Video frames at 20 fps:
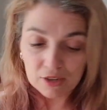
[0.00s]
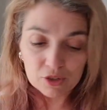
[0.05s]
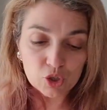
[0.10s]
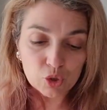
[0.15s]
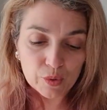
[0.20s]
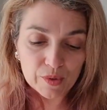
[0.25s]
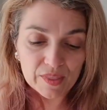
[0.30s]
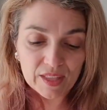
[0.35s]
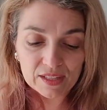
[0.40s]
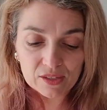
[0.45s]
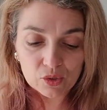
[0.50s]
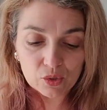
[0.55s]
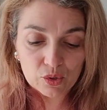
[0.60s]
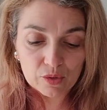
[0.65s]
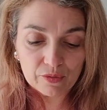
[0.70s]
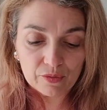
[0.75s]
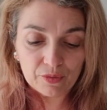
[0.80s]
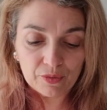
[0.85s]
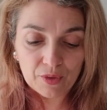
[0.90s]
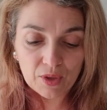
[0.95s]
doing that sort
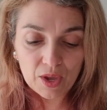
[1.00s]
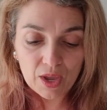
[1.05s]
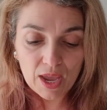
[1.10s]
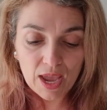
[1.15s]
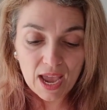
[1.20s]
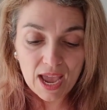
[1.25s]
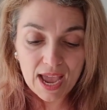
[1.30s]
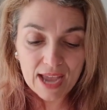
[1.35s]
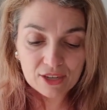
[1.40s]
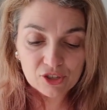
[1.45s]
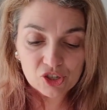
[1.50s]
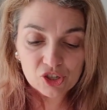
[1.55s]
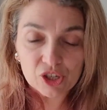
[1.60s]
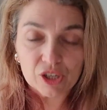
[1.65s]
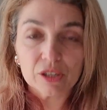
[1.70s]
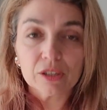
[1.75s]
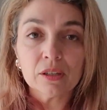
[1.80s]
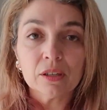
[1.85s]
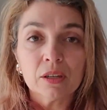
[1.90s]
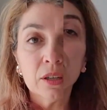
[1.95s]
of
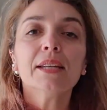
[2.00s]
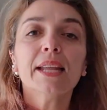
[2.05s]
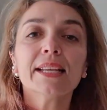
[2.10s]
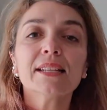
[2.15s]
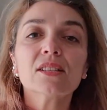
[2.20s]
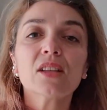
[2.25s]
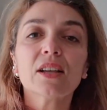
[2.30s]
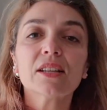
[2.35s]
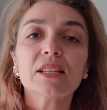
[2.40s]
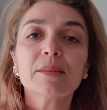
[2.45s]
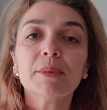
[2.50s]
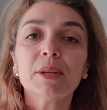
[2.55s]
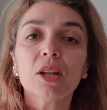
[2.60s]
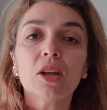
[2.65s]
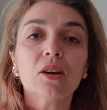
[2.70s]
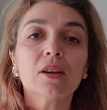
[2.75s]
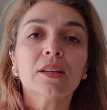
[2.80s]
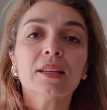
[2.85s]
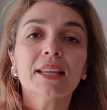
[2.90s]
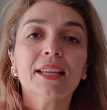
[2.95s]
action. Next item
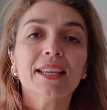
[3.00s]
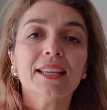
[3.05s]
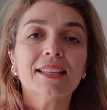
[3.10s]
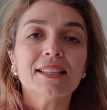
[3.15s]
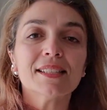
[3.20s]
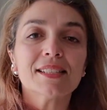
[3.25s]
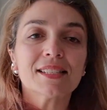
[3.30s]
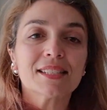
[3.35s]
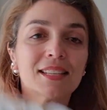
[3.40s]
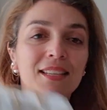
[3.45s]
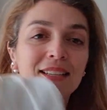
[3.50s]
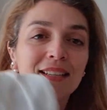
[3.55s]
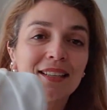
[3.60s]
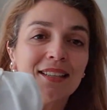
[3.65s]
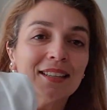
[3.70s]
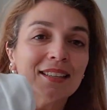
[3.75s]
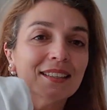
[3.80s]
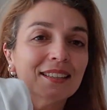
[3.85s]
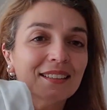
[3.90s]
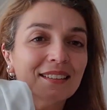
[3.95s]
along is
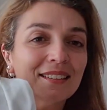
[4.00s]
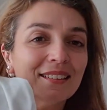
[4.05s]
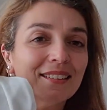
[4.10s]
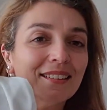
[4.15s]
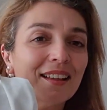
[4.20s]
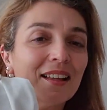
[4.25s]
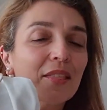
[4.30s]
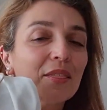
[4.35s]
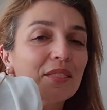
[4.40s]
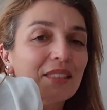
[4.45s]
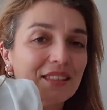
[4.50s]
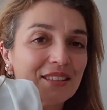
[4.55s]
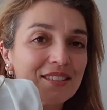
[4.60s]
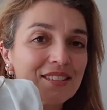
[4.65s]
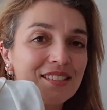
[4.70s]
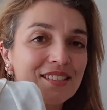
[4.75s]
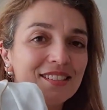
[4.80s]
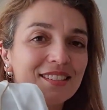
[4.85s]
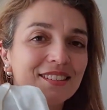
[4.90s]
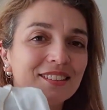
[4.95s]

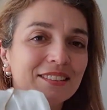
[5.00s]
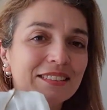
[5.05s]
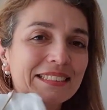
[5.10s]
this.